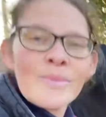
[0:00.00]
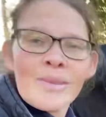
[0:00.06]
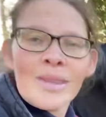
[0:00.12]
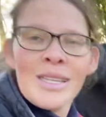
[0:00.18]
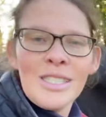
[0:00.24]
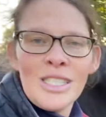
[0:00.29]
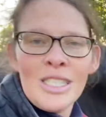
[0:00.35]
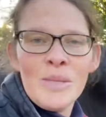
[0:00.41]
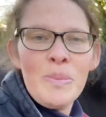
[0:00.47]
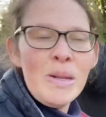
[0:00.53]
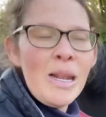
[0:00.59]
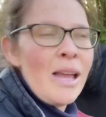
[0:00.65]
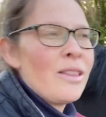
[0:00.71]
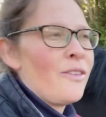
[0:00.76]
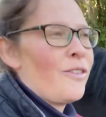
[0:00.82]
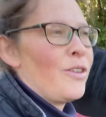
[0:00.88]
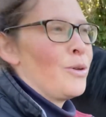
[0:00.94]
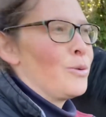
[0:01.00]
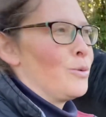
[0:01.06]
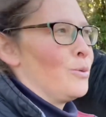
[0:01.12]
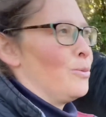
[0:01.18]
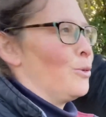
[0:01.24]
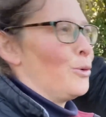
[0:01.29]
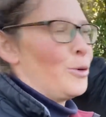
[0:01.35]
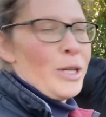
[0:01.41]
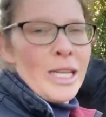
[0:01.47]
She's been out in the field all
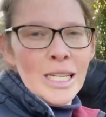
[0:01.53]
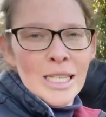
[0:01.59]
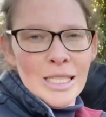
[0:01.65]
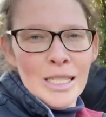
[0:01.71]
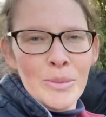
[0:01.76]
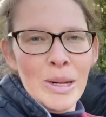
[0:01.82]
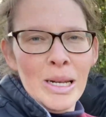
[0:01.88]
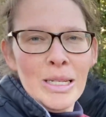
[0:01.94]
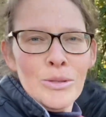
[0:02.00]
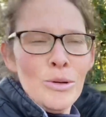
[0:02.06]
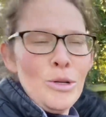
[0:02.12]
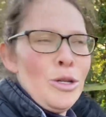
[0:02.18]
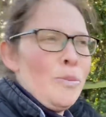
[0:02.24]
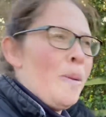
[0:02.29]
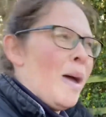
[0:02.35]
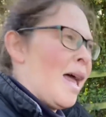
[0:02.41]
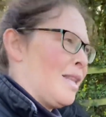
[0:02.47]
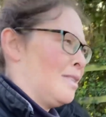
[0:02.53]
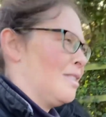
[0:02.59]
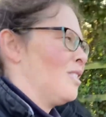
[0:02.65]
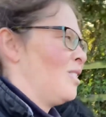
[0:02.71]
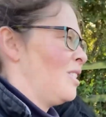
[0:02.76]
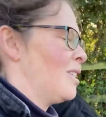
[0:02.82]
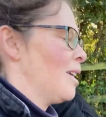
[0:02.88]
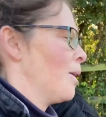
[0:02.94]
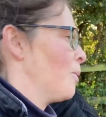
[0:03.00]
morning and she went into a new pen, so
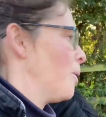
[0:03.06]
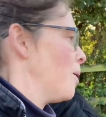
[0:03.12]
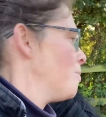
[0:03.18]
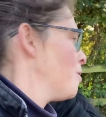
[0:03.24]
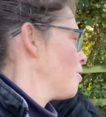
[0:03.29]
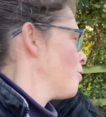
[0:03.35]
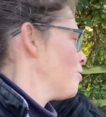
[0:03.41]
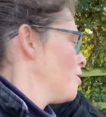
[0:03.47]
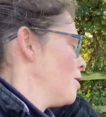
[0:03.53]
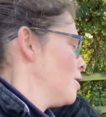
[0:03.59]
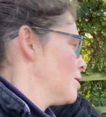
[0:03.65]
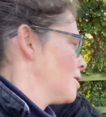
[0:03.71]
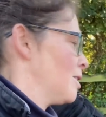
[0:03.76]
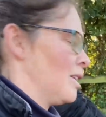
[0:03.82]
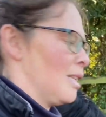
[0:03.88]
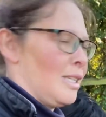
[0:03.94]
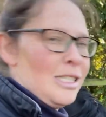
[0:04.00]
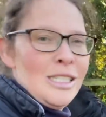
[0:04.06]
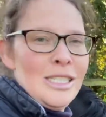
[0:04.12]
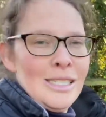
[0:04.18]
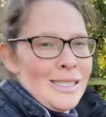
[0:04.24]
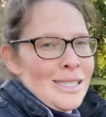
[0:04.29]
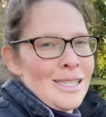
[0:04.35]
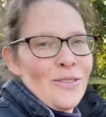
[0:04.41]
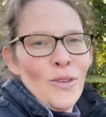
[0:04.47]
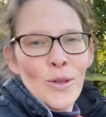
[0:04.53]
she's had quite a bit of grass, and I think she
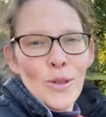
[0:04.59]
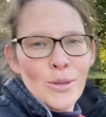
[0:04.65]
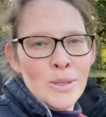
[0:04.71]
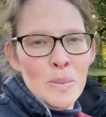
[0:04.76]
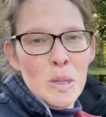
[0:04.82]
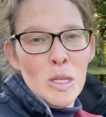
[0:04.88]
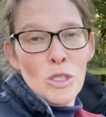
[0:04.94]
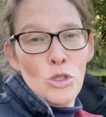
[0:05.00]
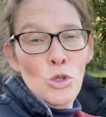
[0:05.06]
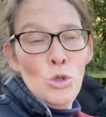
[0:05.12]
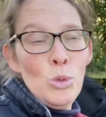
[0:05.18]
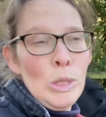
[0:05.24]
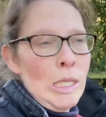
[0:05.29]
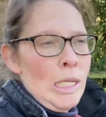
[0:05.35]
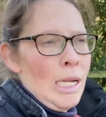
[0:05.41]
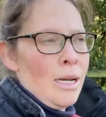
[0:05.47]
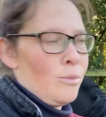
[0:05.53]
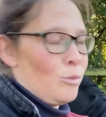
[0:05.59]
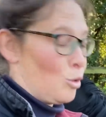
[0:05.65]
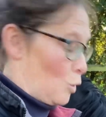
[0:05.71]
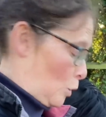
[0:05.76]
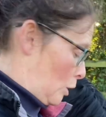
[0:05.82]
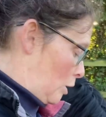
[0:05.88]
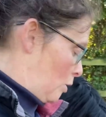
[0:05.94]
just feels a bit snoozy now. I'm not sure she